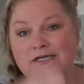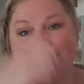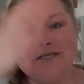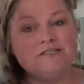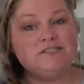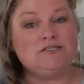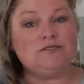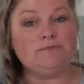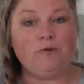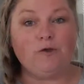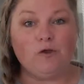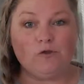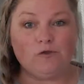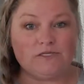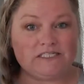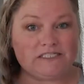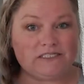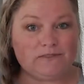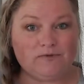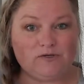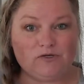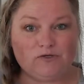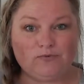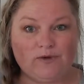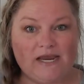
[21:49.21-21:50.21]
supposed to
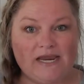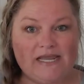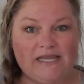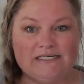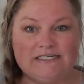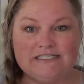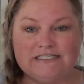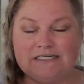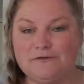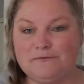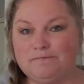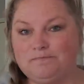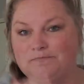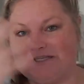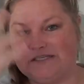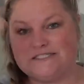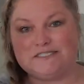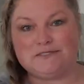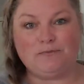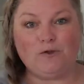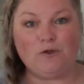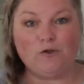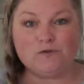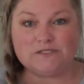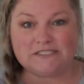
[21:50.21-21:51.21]
be random, it's
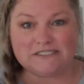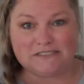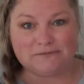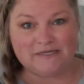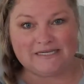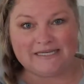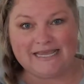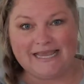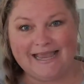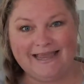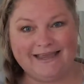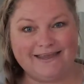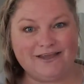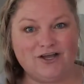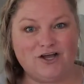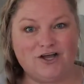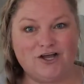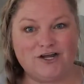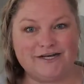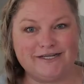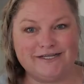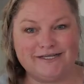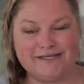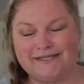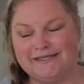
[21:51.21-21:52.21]
supposed to be
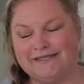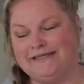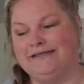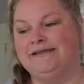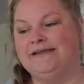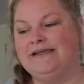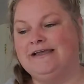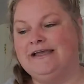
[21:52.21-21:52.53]
chaotic.